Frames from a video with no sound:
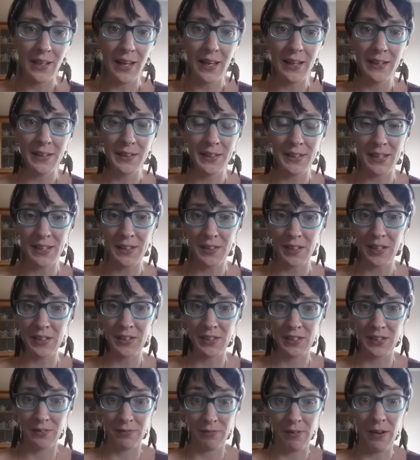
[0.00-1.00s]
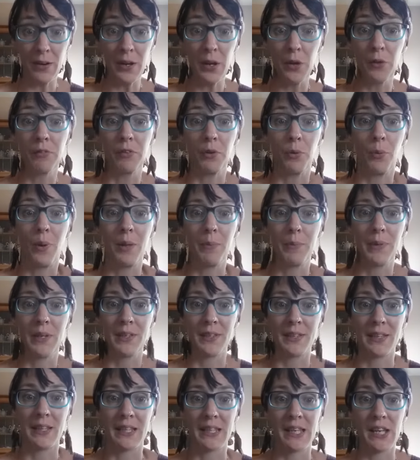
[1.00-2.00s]
it's a very overwhelming
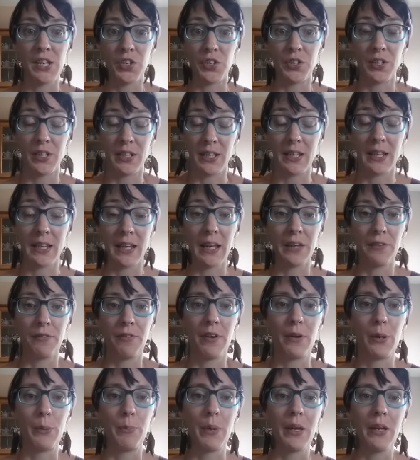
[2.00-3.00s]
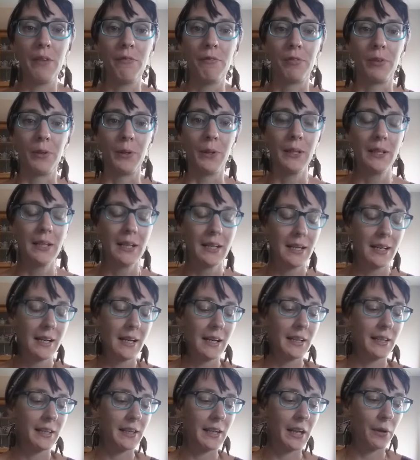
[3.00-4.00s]
sensation, it can get very painful.
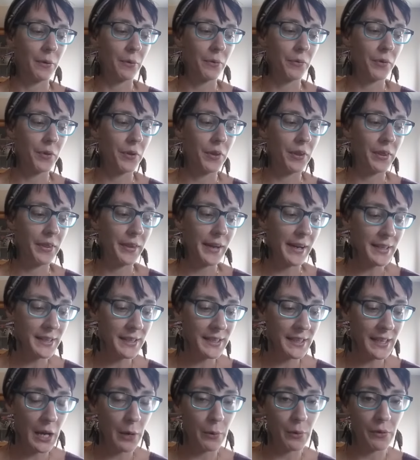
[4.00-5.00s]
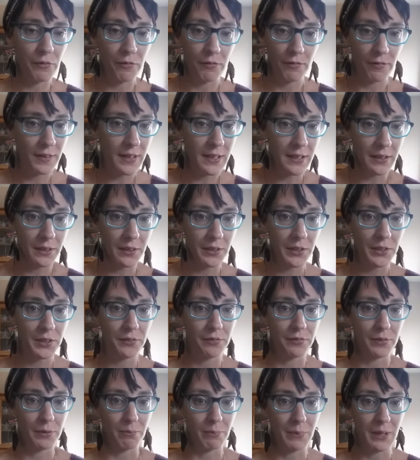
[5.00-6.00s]
Now, that's how it feels
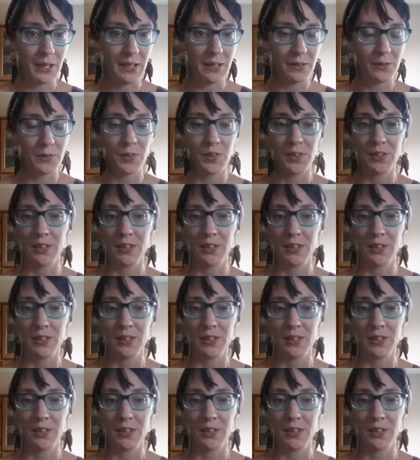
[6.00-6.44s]
for me to